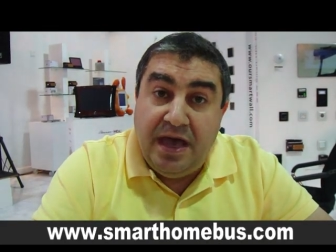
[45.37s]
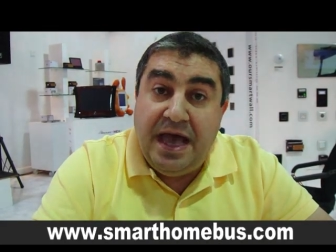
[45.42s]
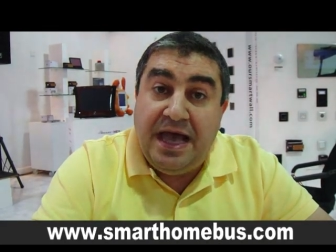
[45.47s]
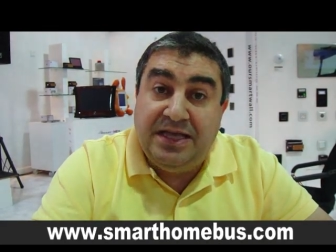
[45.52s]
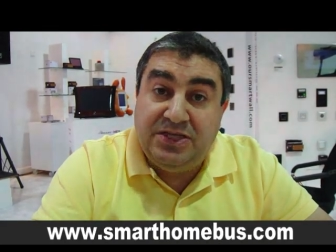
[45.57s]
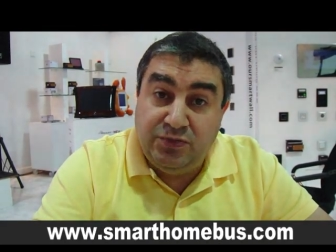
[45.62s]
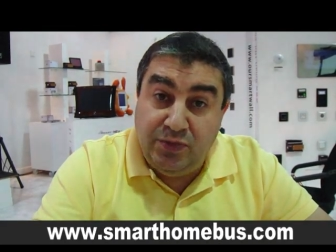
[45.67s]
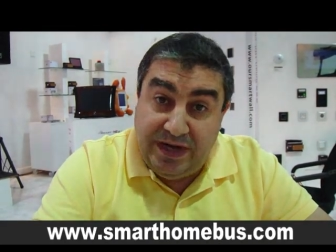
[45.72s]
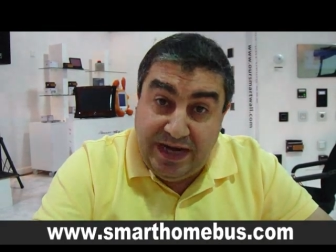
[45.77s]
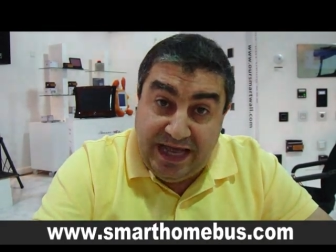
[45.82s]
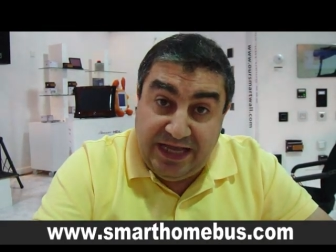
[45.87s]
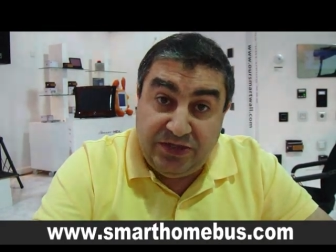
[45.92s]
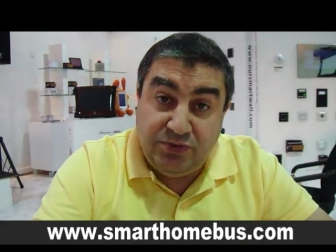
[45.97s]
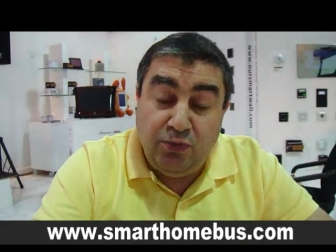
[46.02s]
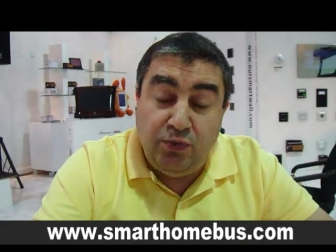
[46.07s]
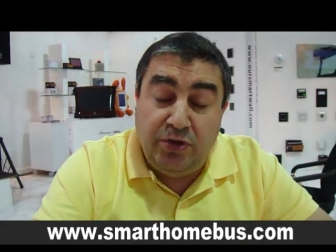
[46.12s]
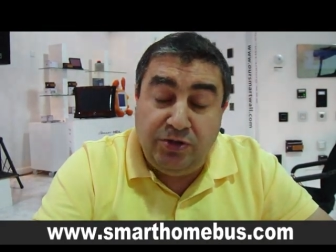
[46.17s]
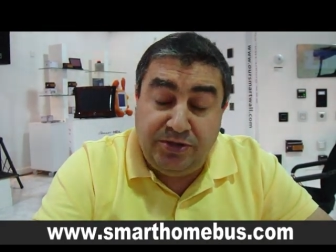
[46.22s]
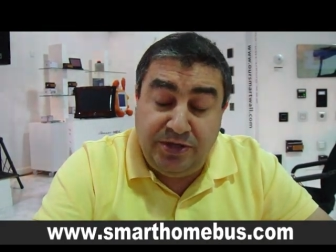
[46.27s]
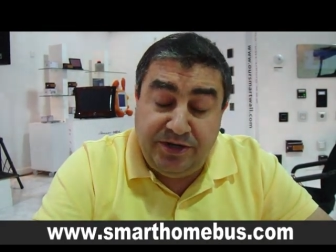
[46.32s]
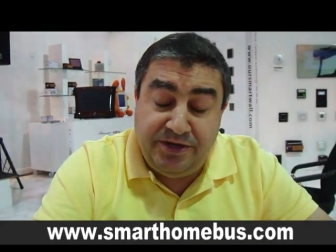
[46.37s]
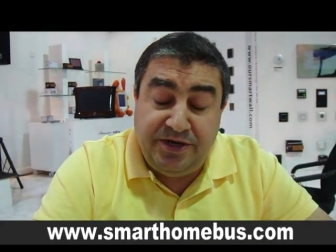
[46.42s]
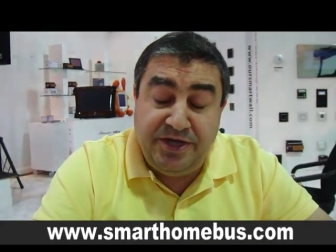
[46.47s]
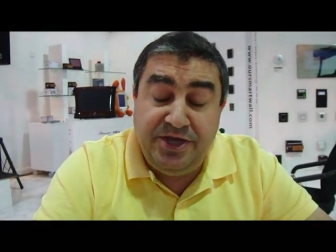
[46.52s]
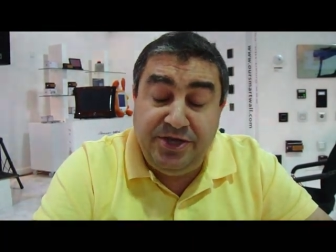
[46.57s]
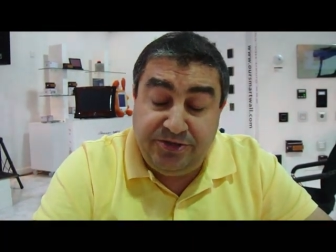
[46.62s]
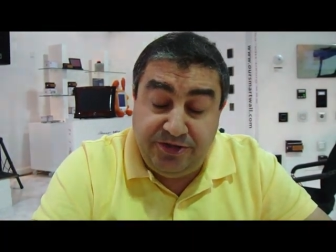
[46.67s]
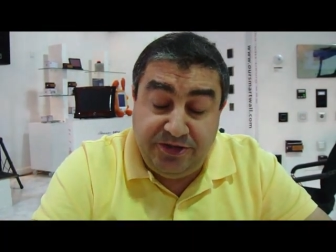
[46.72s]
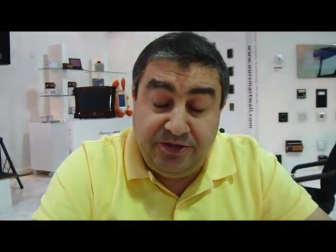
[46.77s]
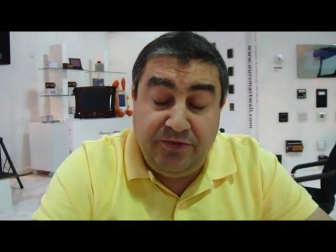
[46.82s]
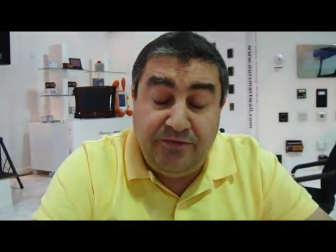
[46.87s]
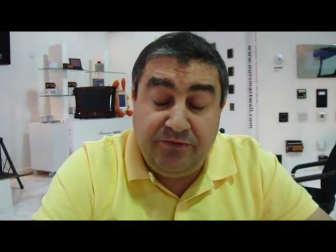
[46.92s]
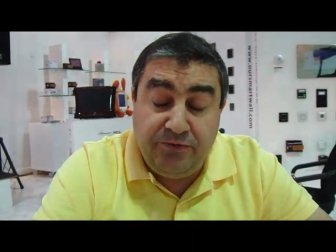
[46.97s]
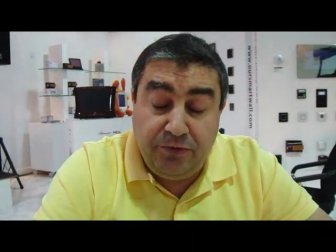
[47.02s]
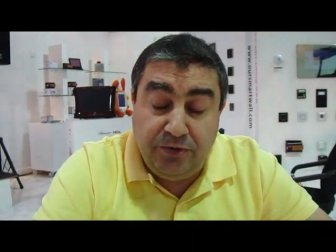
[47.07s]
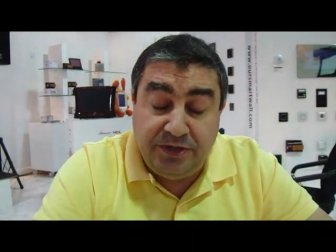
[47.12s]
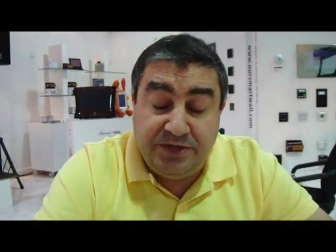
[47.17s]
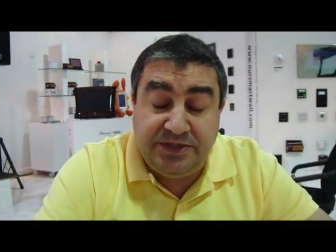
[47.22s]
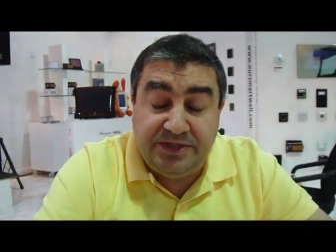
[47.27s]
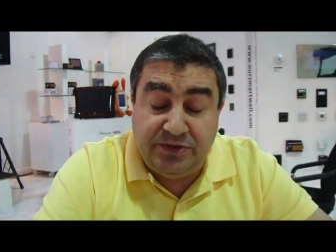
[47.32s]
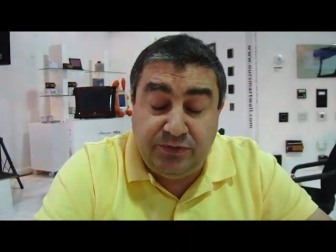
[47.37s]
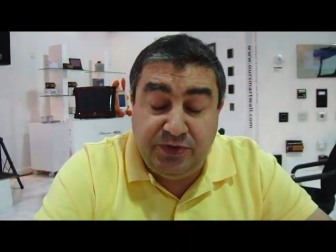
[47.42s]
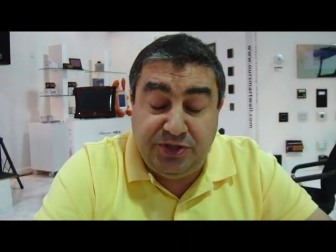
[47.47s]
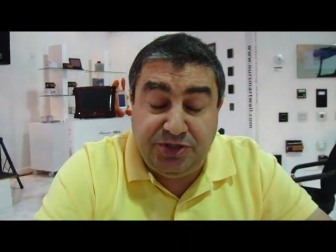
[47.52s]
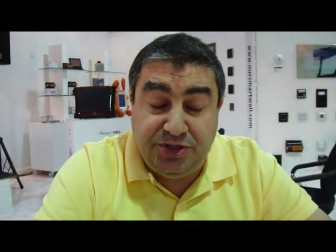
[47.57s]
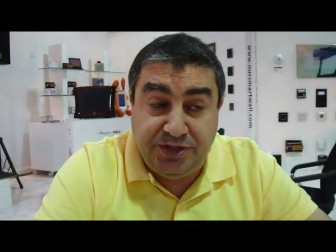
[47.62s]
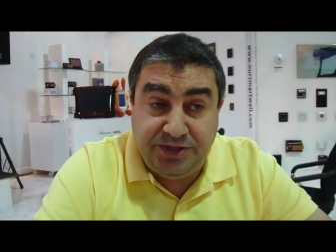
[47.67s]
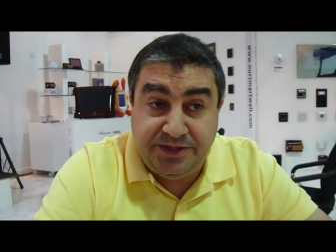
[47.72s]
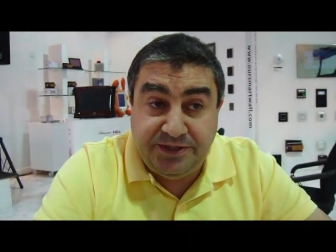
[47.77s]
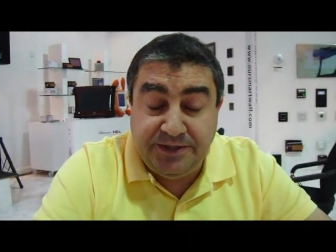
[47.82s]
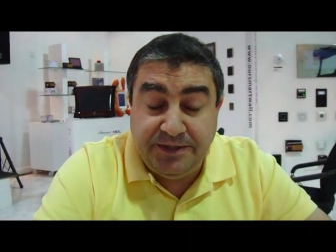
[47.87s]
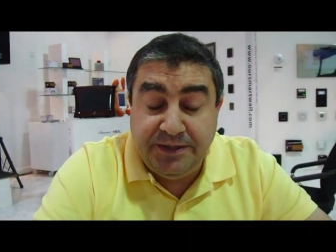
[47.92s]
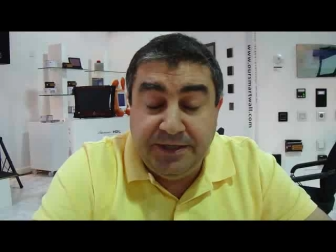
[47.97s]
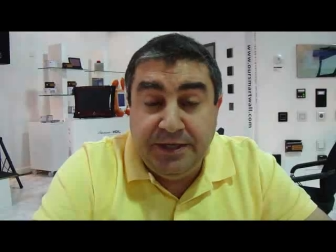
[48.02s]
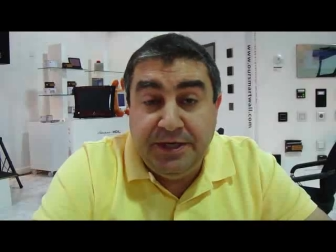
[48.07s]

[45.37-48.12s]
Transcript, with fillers: as well as water heater, of course, switches.